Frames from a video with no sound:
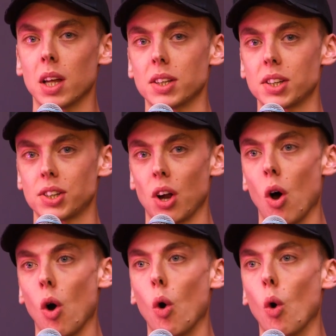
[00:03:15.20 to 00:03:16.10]

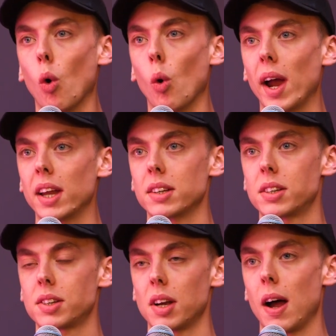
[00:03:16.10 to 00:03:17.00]
So
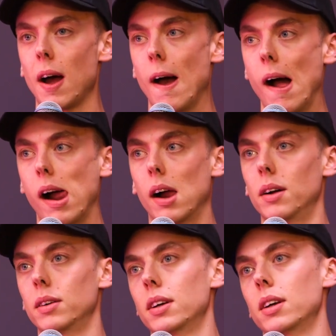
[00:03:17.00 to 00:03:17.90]
it's a
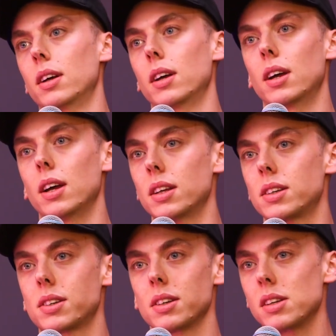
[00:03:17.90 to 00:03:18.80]

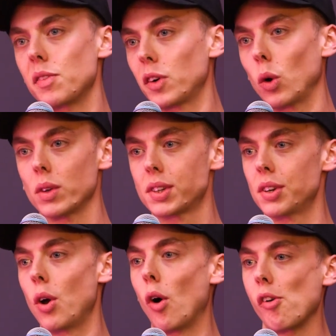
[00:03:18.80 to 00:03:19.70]
difficult
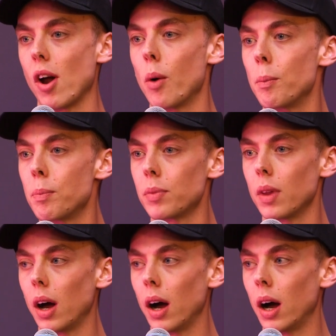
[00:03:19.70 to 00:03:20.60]
scenario.
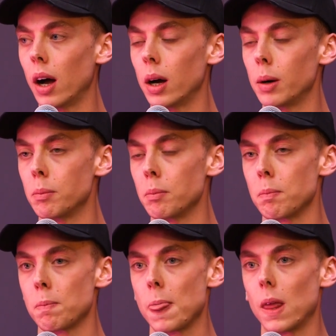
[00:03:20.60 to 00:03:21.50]

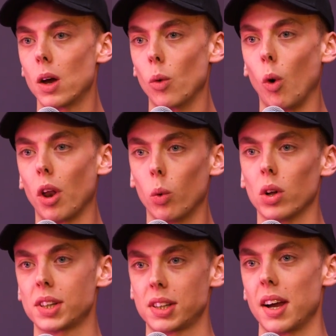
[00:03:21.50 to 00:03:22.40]
What I
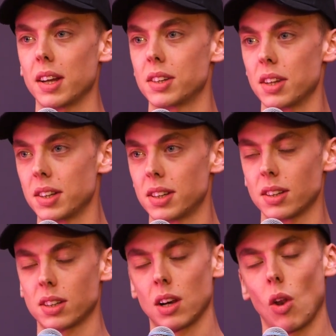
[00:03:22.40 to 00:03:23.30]
will say is this:
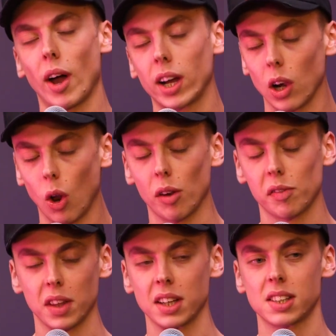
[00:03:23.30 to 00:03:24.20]
it's like a lot
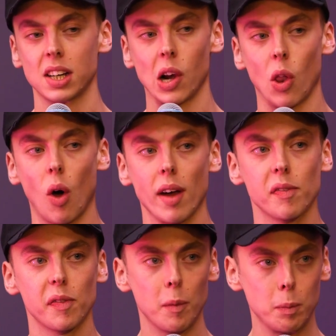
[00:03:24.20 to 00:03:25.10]
of things in
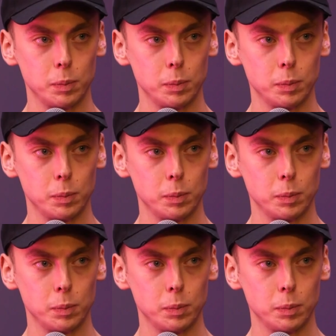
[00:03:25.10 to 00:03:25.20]
life.